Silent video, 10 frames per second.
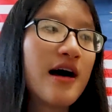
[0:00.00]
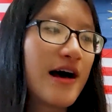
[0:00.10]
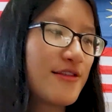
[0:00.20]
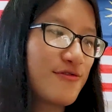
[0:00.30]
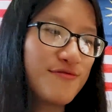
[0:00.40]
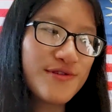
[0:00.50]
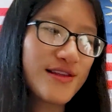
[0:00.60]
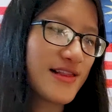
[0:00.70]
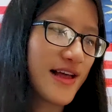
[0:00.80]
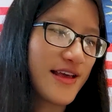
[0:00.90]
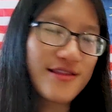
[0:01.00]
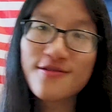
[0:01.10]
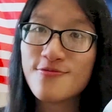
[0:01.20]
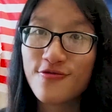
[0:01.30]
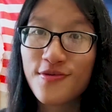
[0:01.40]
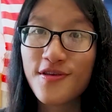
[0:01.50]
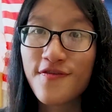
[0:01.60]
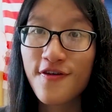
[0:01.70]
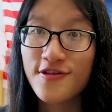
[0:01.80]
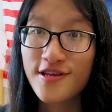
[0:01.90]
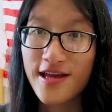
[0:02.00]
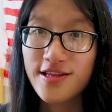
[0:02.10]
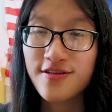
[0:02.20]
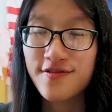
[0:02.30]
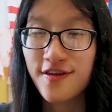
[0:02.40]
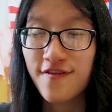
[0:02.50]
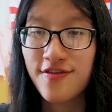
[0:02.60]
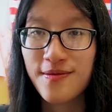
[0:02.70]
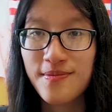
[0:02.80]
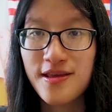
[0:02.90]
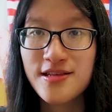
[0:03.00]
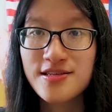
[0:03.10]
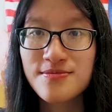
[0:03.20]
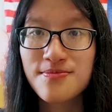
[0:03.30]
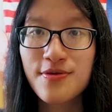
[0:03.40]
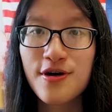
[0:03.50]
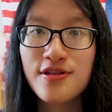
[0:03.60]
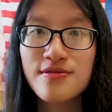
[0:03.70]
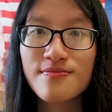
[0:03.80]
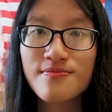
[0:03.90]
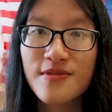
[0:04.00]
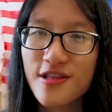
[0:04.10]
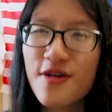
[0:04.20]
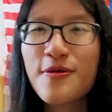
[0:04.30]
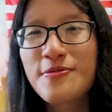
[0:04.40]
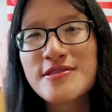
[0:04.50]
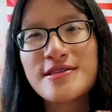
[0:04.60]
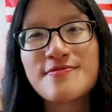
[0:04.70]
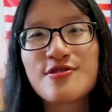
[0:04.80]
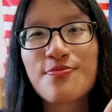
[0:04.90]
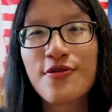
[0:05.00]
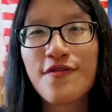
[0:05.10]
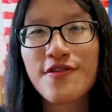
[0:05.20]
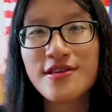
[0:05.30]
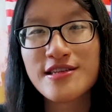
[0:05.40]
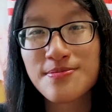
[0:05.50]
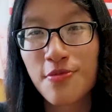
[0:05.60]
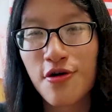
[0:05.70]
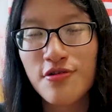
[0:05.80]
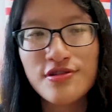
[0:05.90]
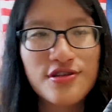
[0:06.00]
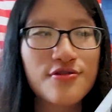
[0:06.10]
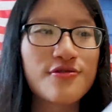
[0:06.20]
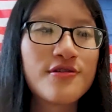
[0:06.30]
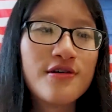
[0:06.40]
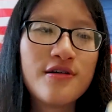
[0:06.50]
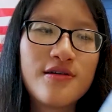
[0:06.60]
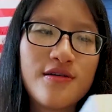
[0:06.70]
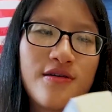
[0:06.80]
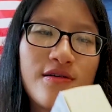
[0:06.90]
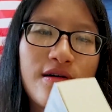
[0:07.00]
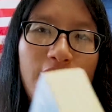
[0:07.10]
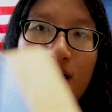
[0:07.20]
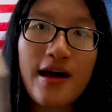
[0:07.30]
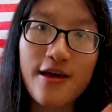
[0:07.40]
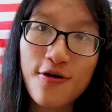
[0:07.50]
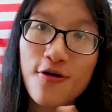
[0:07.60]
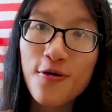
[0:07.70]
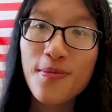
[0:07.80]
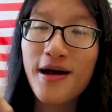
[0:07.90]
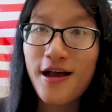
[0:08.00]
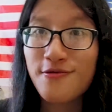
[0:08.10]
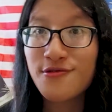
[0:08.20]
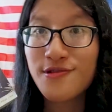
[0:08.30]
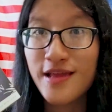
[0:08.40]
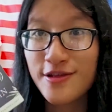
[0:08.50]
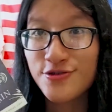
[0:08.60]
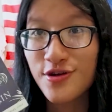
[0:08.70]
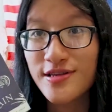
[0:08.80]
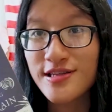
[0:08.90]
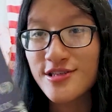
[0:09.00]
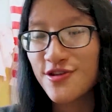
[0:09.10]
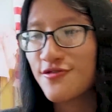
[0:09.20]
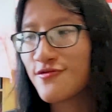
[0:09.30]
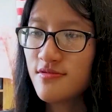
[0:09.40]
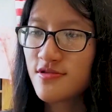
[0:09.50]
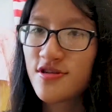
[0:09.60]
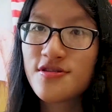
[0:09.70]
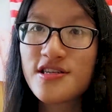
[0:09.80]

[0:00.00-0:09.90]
I don't really like the movie for The Garden of the Evening Mists, but a lot of people seem to prefer this more, so I hope I will enjoy this too. So